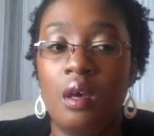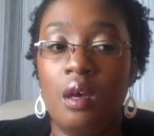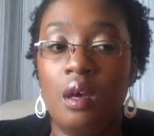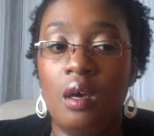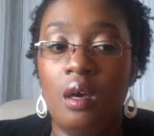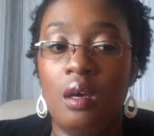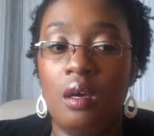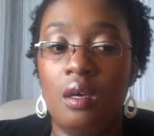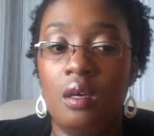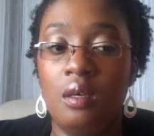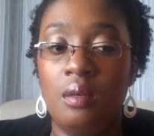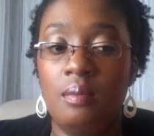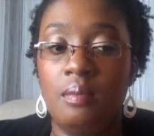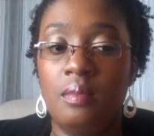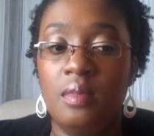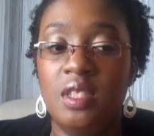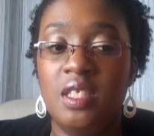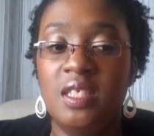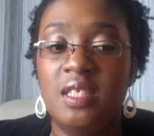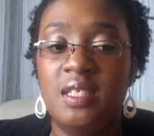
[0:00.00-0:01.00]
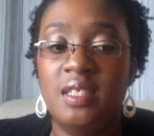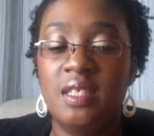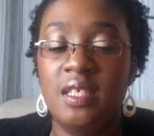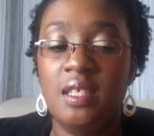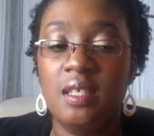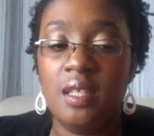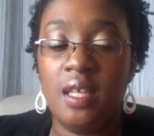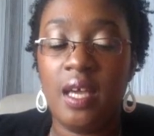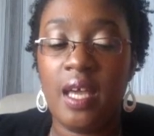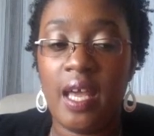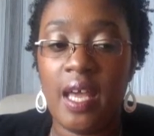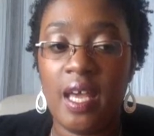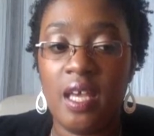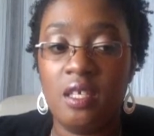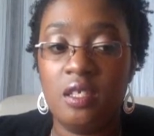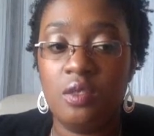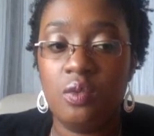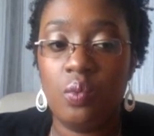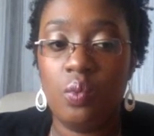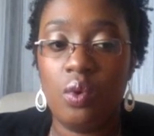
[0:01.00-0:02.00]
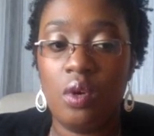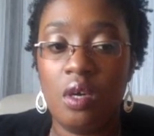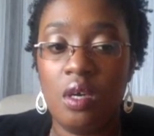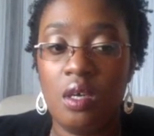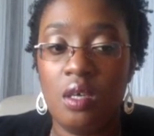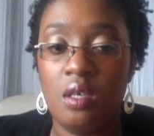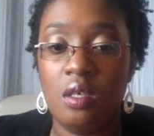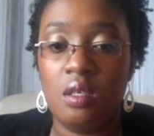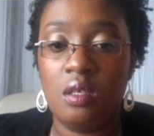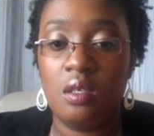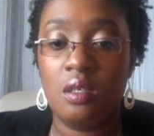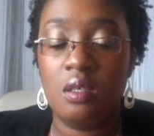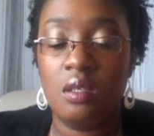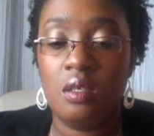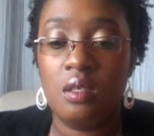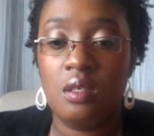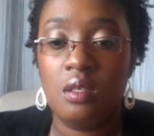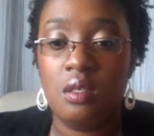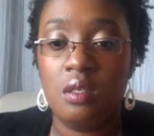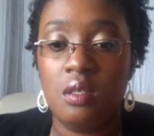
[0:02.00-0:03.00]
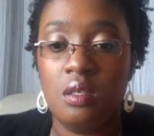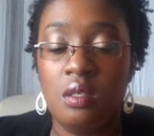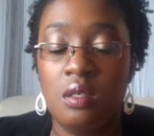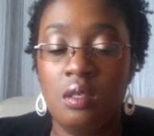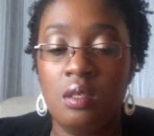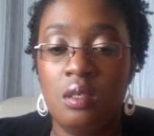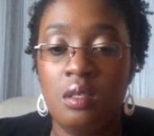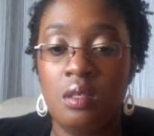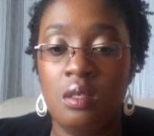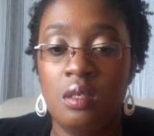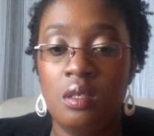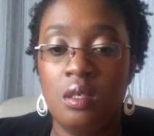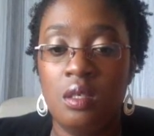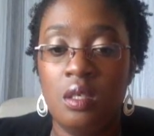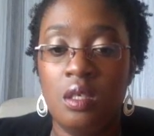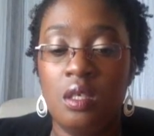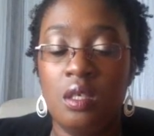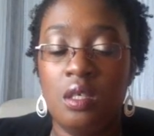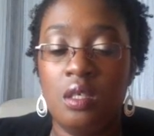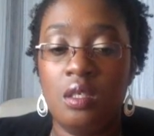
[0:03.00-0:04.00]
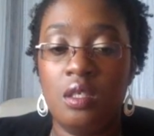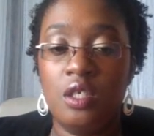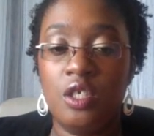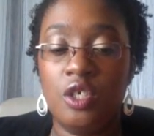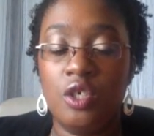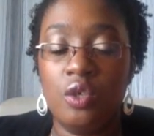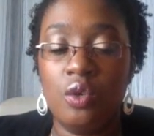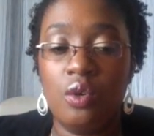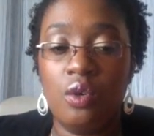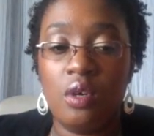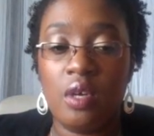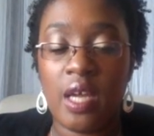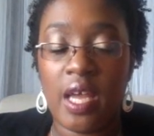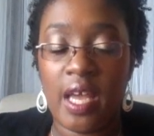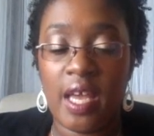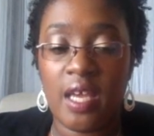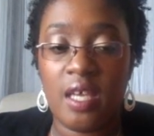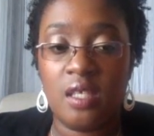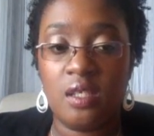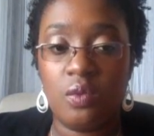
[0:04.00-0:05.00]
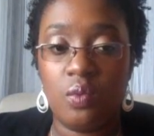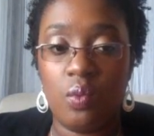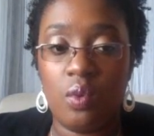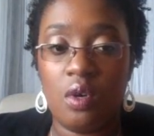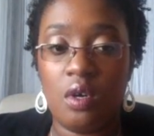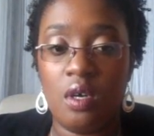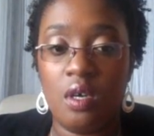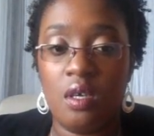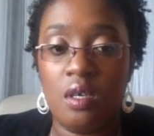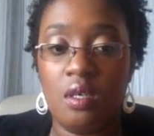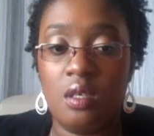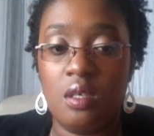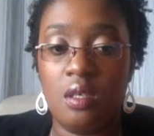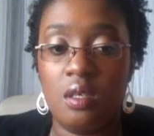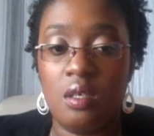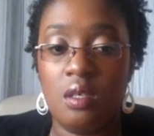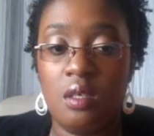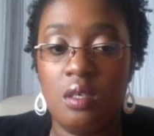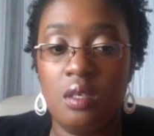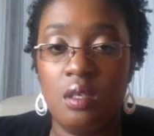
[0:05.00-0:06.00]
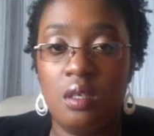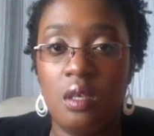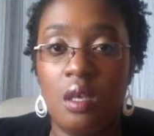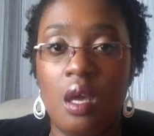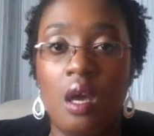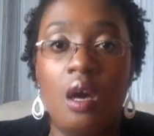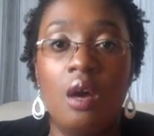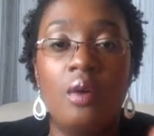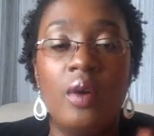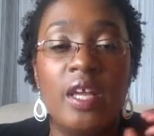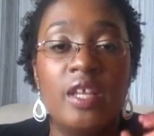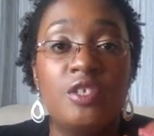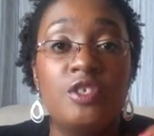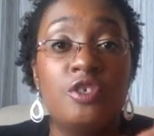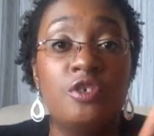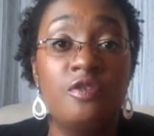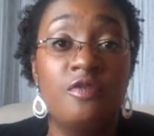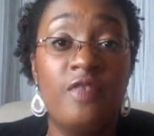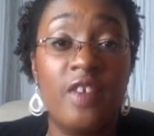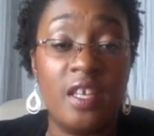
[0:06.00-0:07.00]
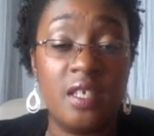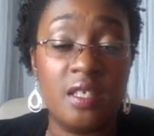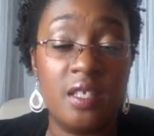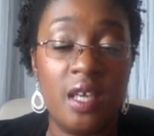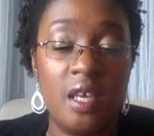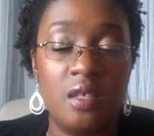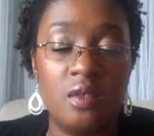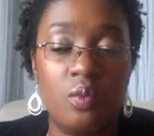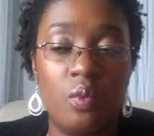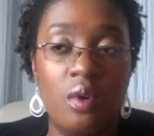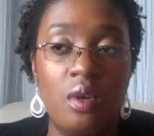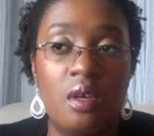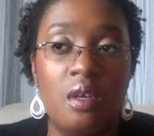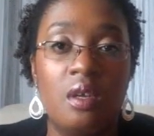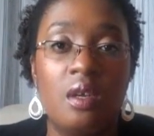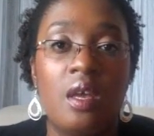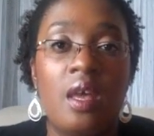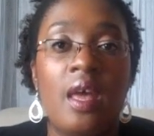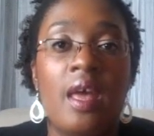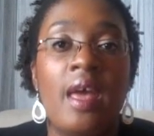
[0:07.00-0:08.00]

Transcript: Stila has one, Dior has one, oh, and Too Faced has one.